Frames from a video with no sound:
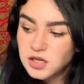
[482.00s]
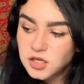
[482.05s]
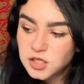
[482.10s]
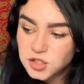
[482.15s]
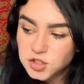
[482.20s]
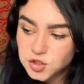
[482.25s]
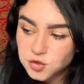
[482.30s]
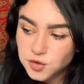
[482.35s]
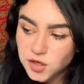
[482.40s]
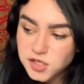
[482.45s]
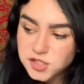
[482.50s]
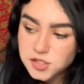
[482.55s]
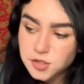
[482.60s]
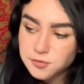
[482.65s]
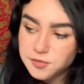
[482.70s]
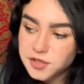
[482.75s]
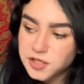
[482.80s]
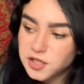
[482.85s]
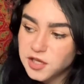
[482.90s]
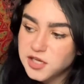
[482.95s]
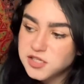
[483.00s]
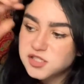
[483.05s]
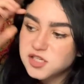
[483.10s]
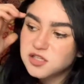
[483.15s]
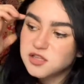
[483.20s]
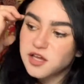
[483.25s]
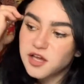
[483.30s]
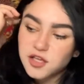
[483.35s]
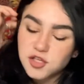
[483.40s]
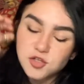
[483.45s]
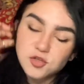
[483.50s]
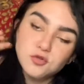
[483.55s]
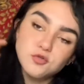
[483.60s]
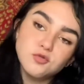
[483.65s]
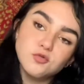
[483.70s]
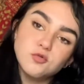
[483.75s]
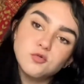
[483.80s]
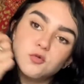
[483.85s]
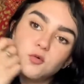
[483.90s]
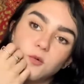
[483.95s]
You guys are realizing that
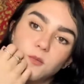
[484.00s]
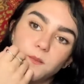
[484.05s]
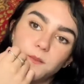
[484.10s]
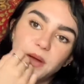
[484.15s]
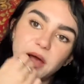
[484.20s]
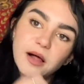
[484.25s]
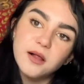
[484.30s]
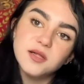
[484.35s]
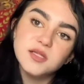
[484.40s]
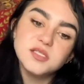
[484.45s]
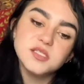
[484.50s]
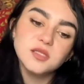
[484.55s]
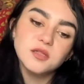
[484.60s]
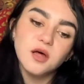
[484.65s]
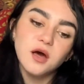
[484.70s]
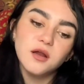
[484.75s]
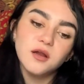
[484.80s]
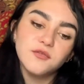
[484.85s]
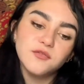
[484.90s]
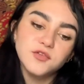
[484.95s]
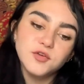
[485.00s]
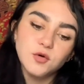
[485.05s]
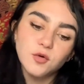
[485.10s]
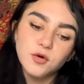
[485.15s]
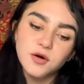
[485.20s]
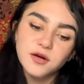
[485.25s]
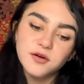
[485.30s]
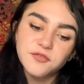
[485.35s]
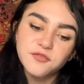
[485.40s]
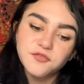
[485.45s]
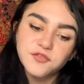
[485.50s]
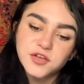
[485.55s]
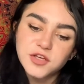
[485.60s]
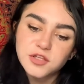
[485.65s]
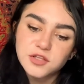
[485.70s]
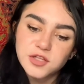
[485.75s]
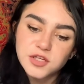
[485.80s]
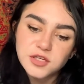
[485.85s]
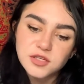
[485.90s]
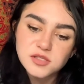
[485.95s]
you balance a lot of your
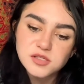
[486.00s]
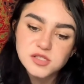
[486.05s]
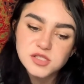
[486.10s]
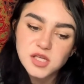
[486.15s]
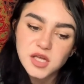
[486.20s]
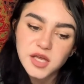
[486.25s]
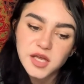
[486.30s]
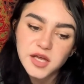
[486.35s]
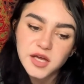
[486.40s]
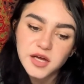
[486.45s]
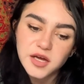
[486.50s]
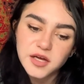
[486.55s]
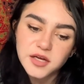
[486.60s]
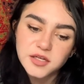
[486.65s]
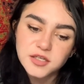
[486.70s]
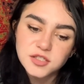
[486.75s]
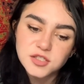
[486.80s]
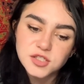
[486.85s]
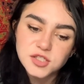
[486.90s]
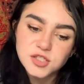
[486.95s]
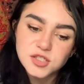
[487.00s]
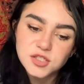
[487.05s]
feelings and